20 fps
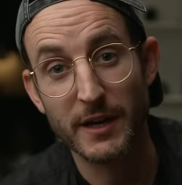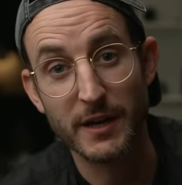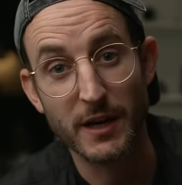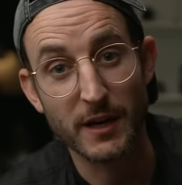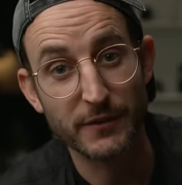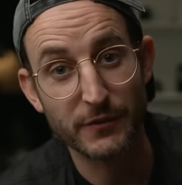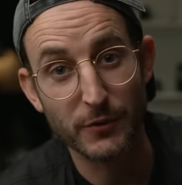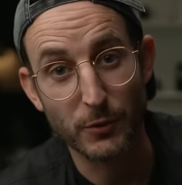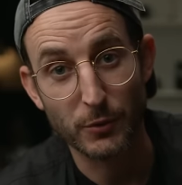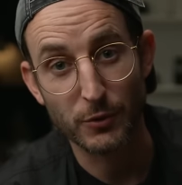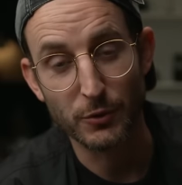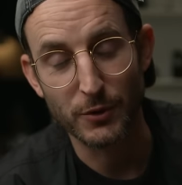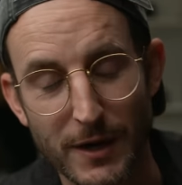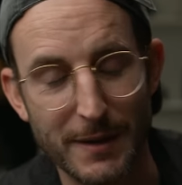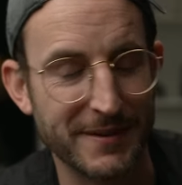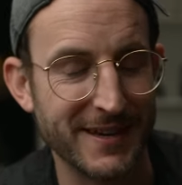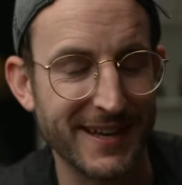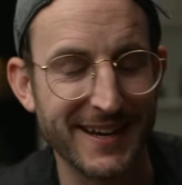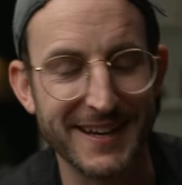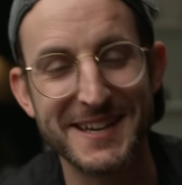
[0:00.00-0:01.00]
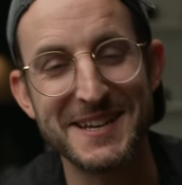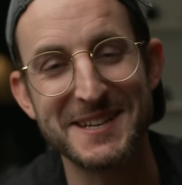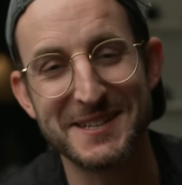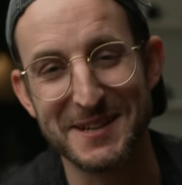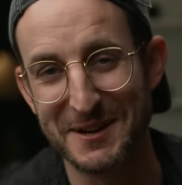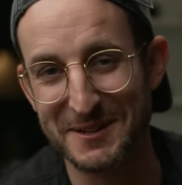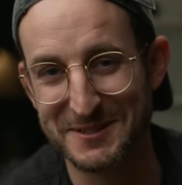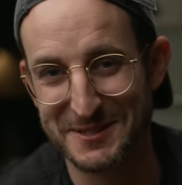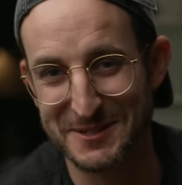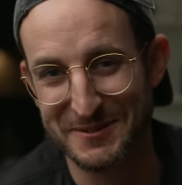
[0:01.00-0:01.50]
a not so cool, I'm kidding, he's
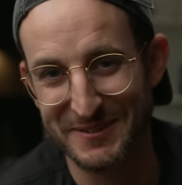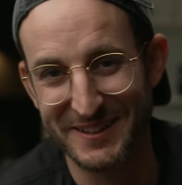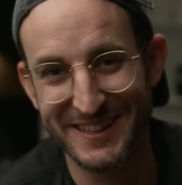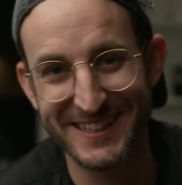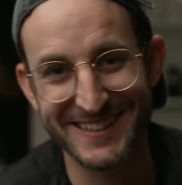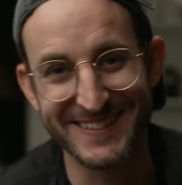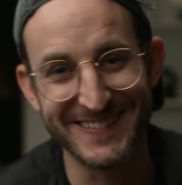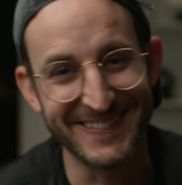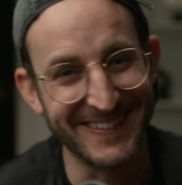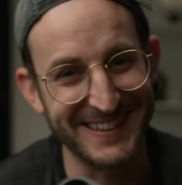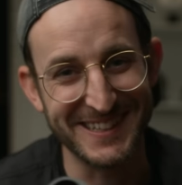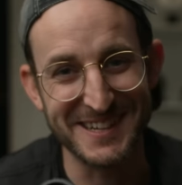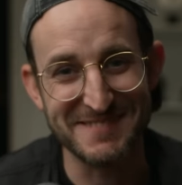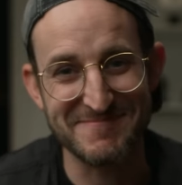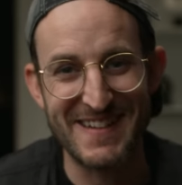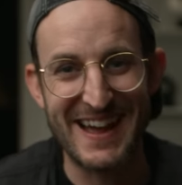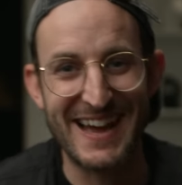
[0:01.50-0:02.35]
also really cool, I love